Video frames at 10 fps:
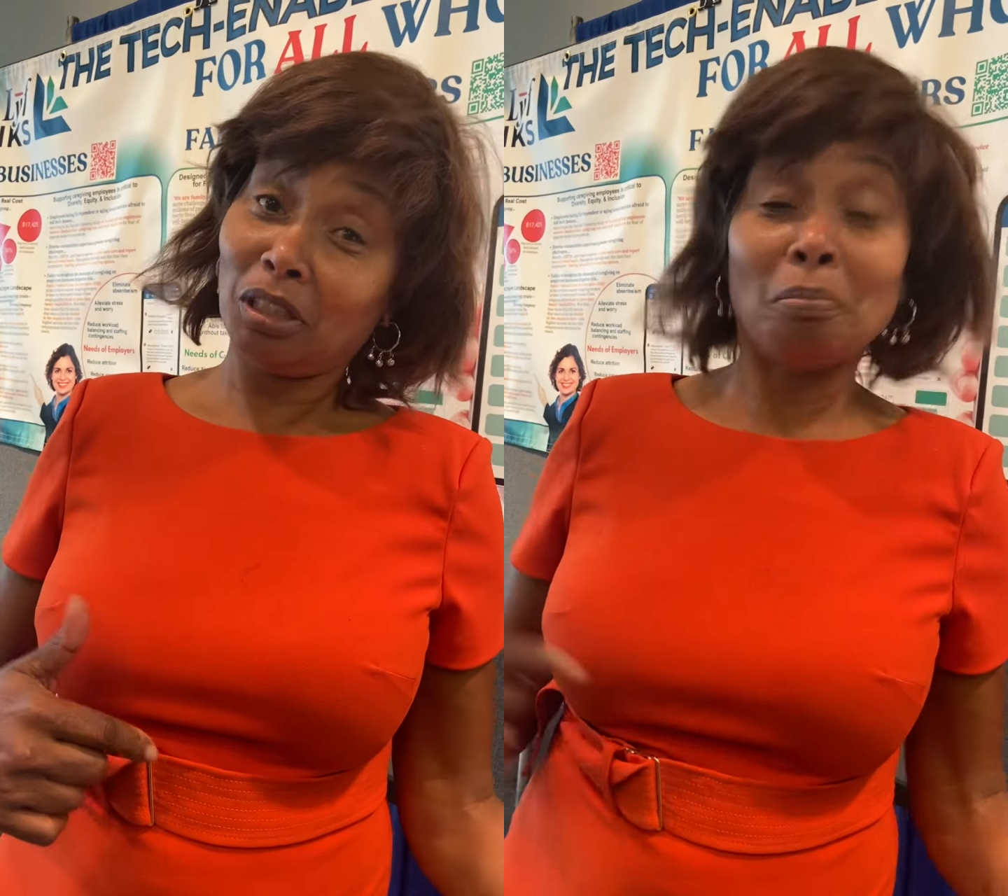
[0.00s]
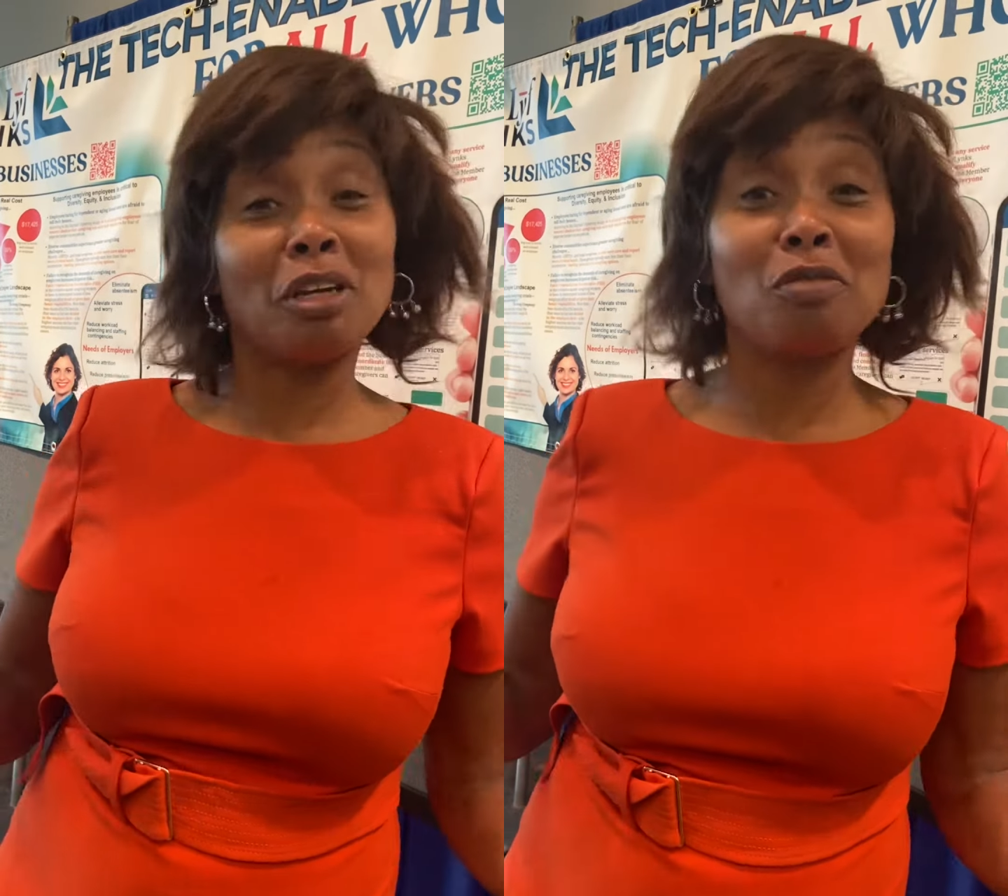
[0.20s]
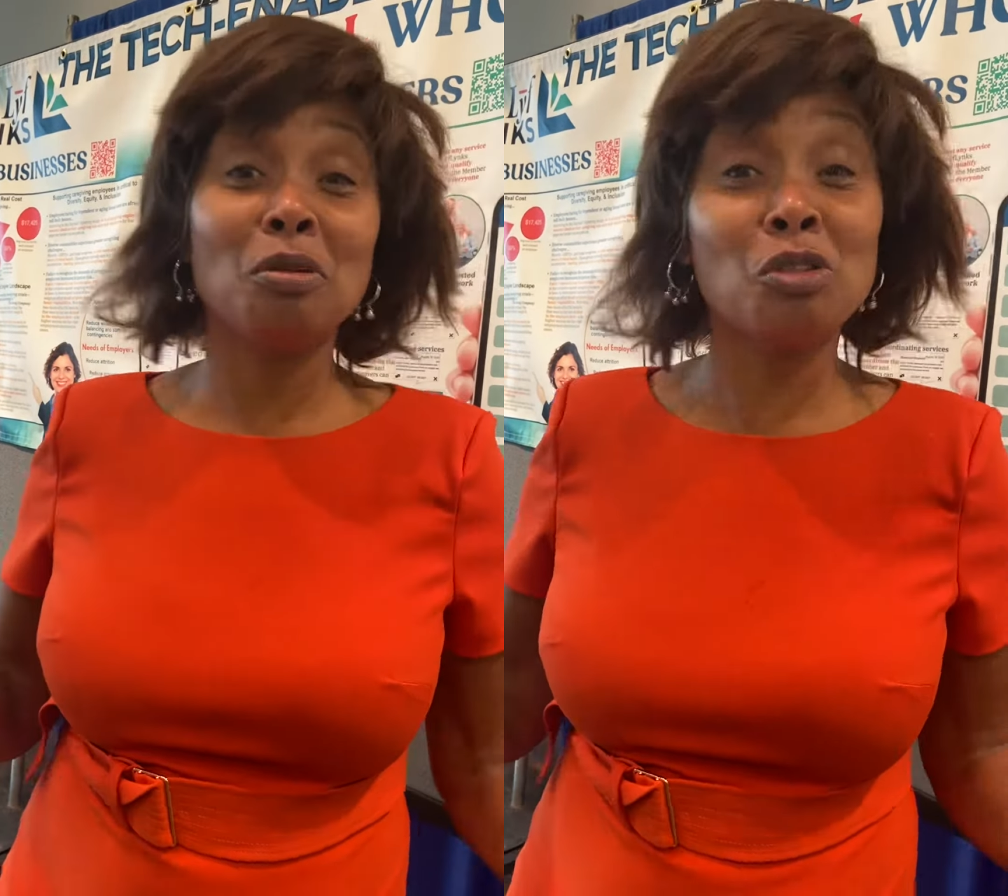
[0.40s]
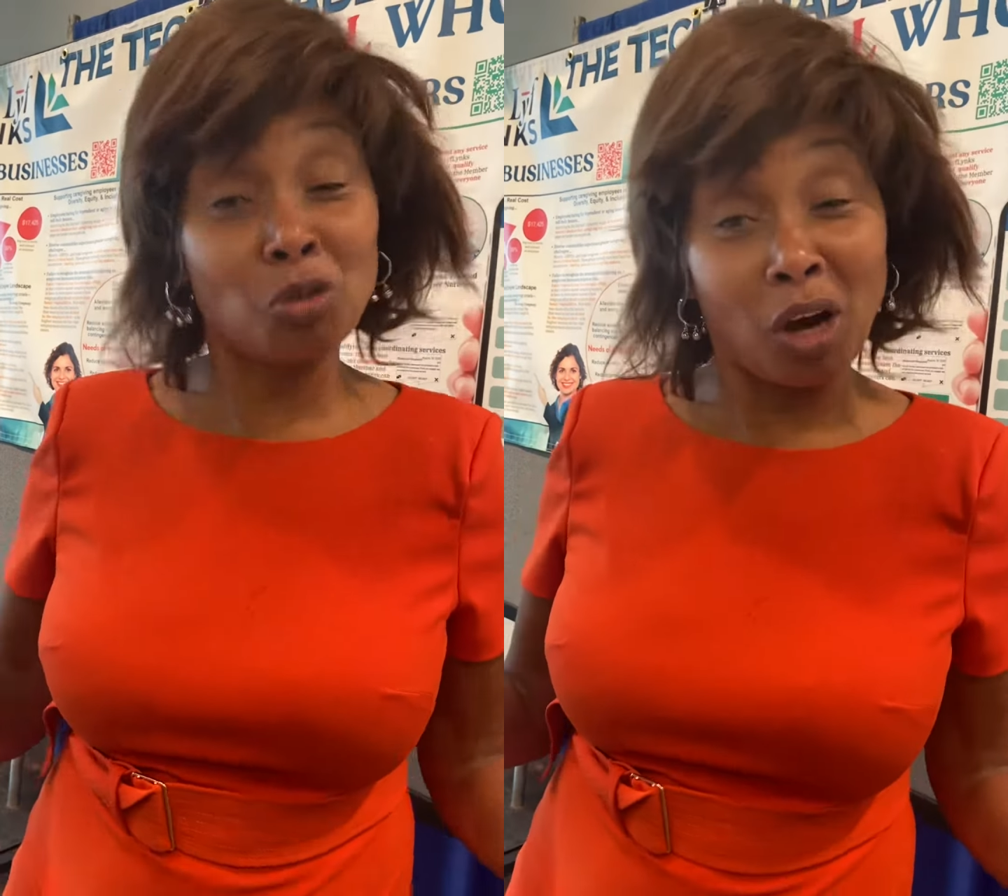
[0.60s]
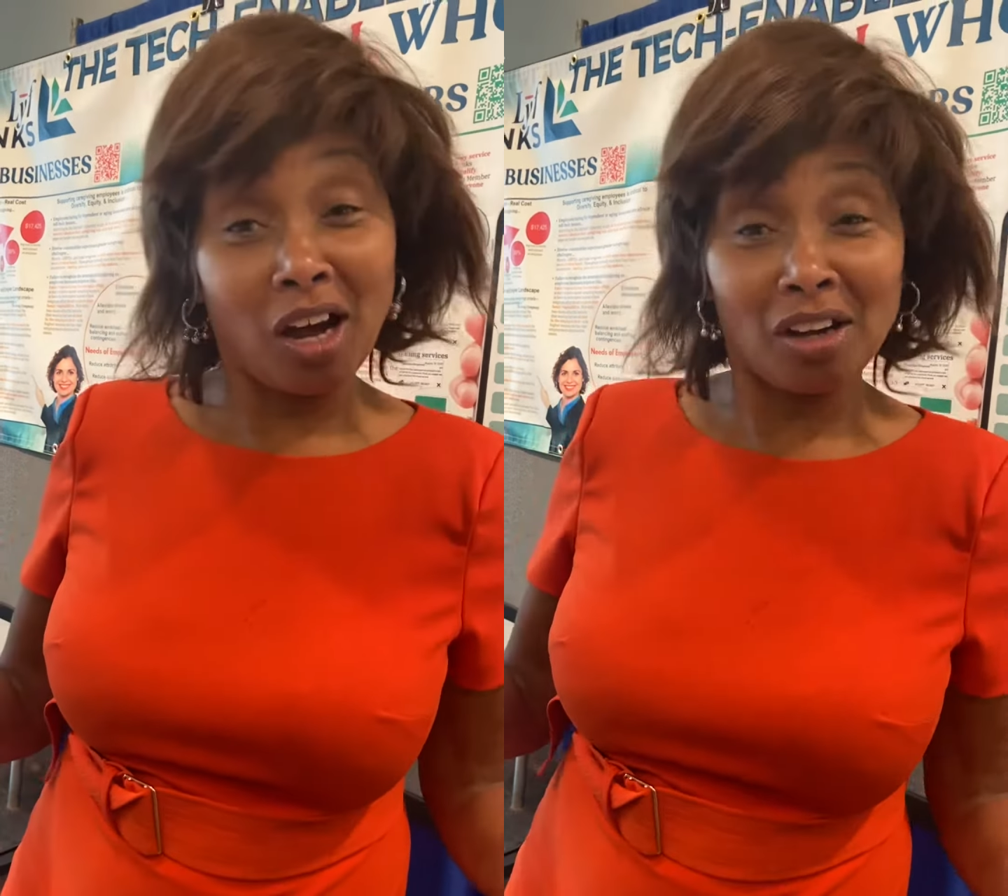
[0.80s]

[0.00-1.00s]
but it's bourgeois.